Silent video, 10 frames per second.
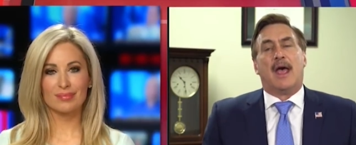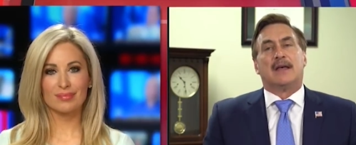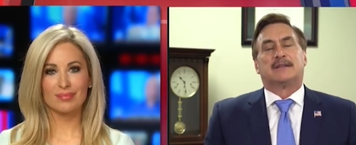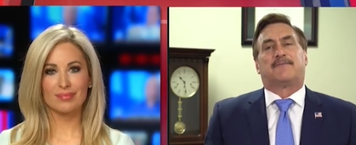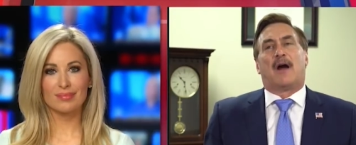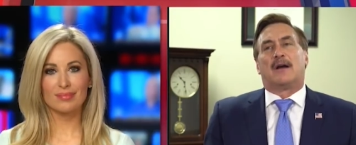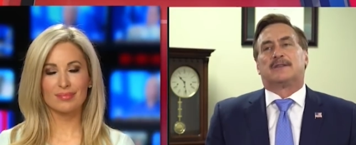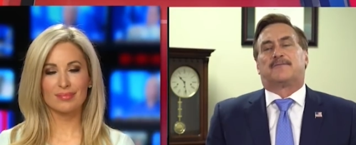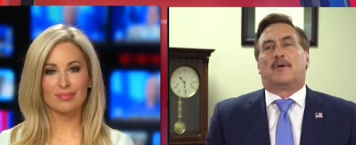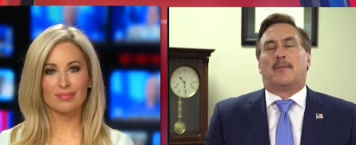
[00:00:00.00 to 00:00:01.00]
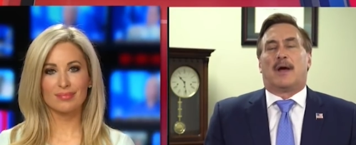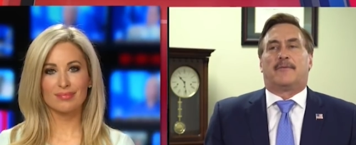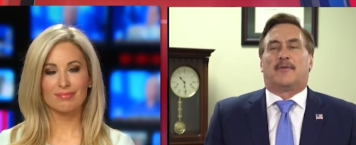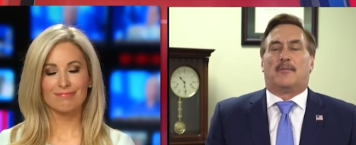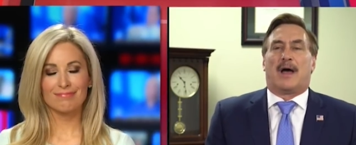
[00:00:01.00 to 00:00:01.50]
Speaker 1: as far as for my
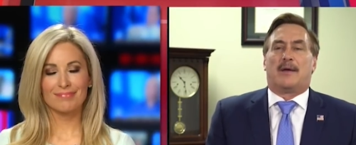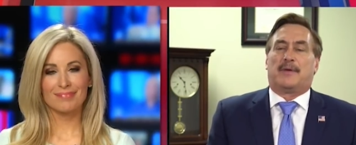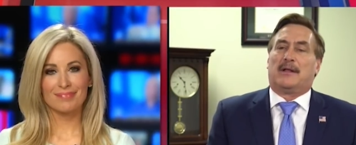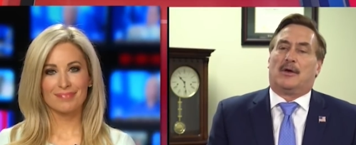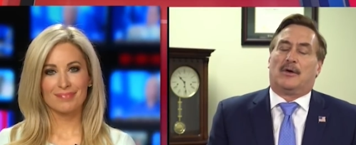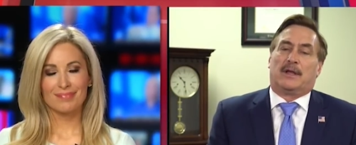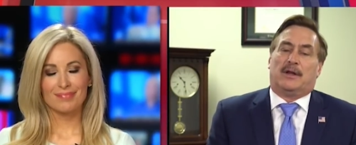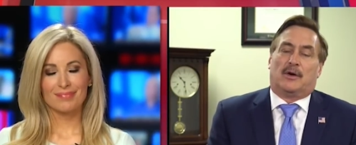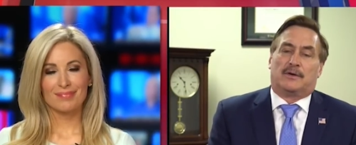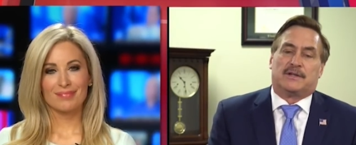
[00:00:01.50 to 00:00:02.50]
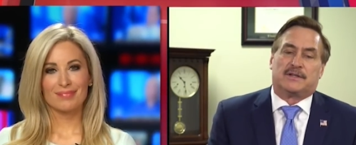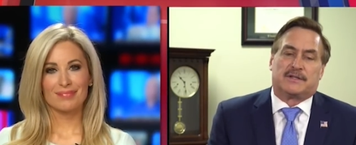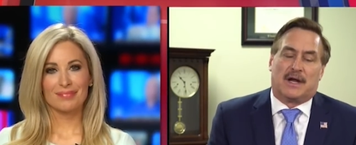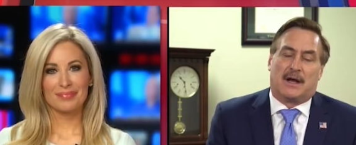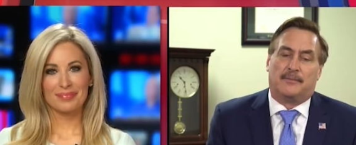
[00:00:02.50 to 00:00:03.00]
for my pillow, you know,
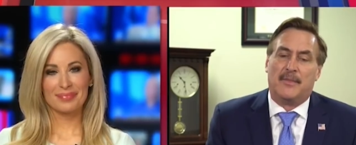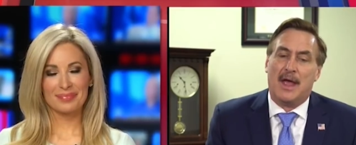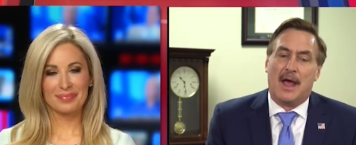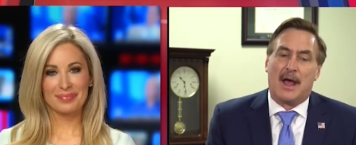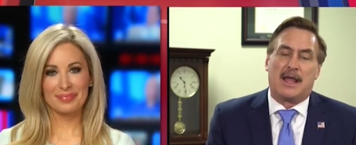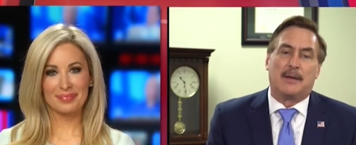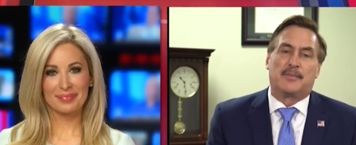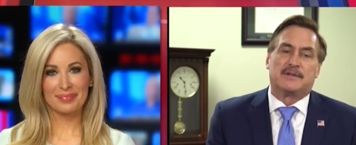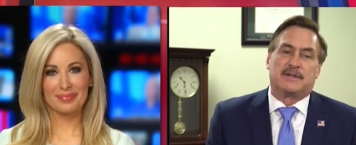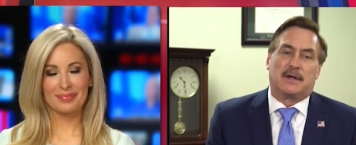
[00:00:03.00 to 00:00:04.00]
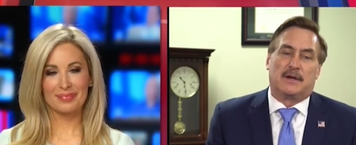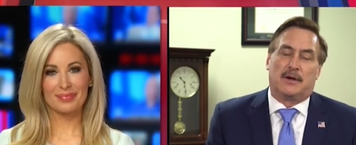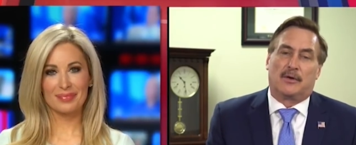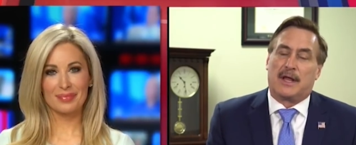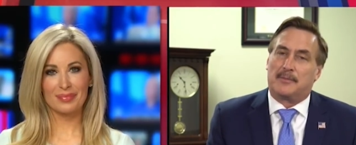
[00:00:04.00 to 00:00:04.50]
just uh, keep us uh,
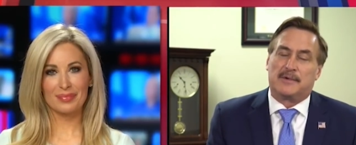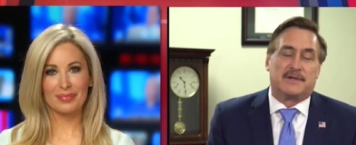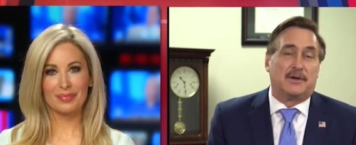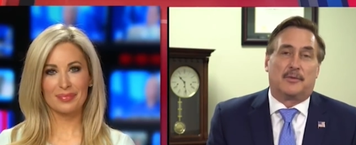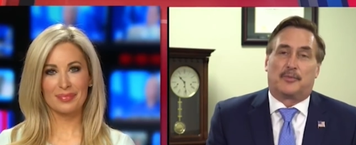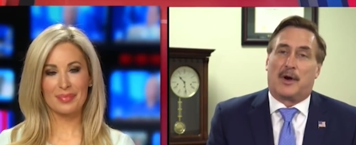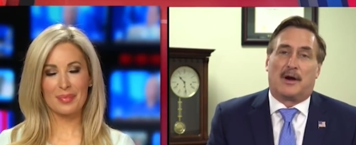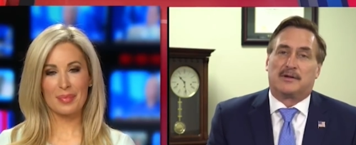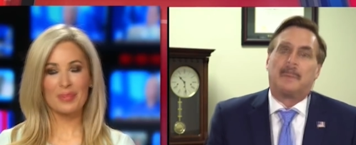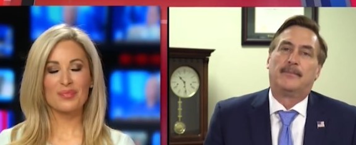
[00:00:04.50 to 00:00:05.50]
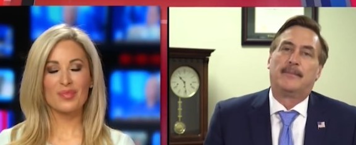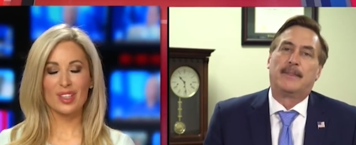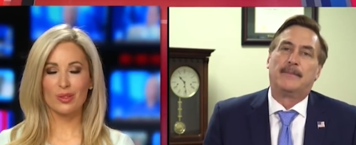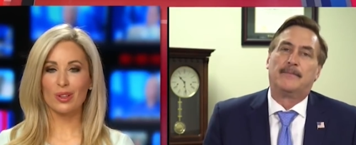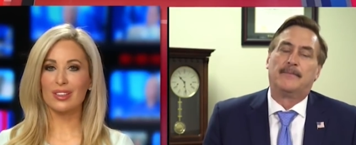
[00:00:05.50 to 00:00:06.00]
you know keep us in your prayers.
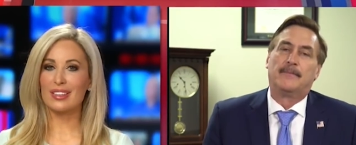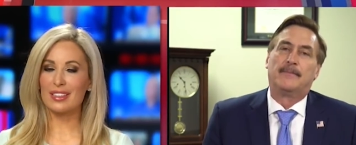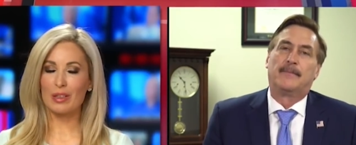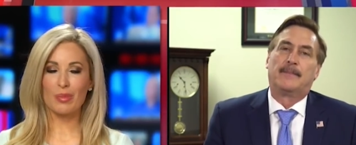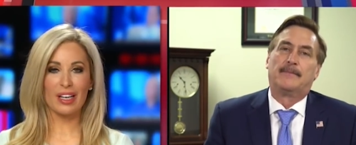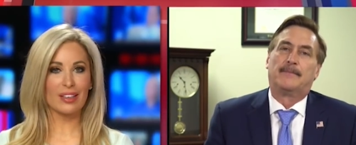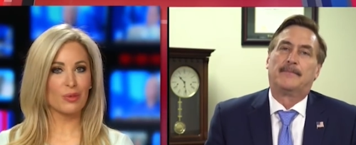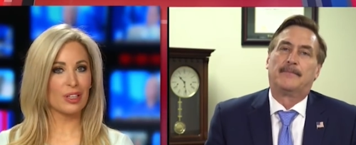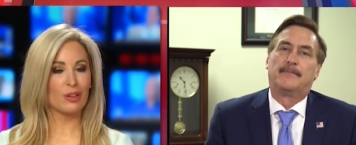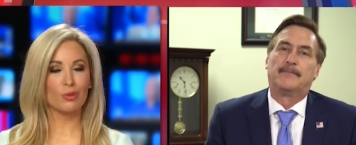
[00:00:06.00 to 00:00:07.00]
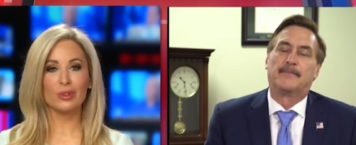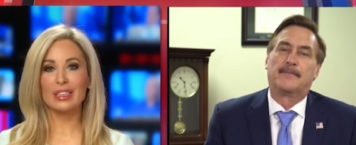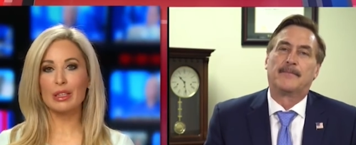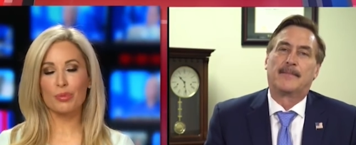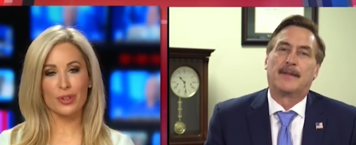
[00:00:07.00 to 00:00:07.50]
Speaker 2: Well, indeed, Mike, we
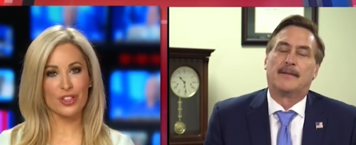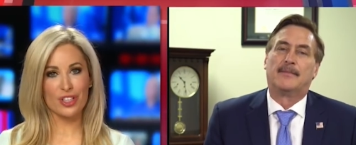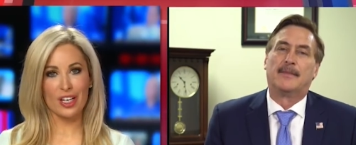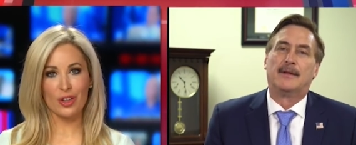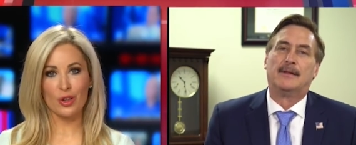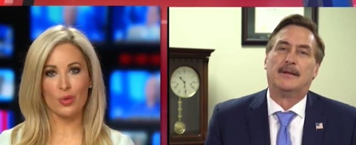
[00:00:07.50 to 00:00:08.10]
really appreciate